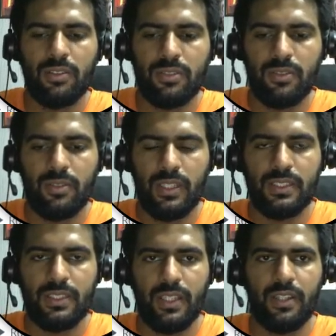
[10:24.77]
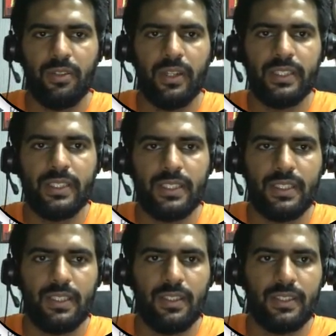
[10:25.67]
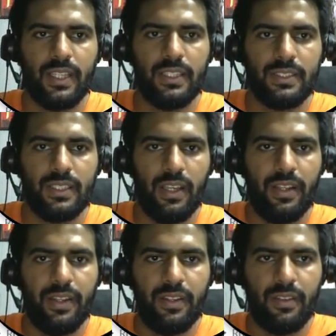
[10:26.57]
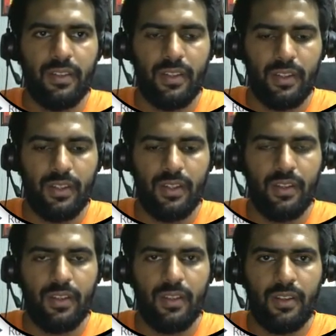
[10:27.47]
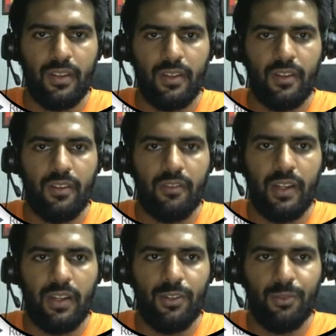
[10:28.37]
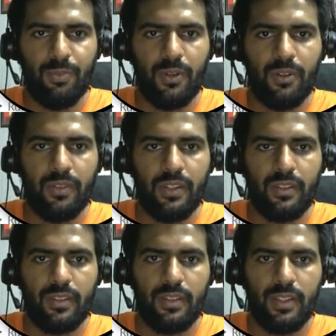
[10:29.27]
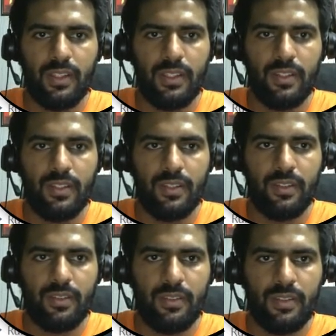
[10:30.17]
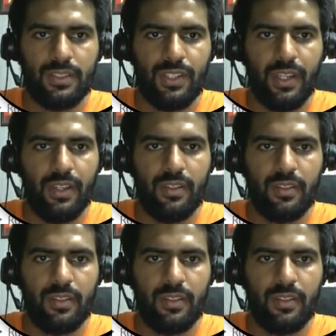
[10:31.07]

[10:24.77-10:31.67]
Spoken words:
So let's take a 26 size array. We'll loop over the string.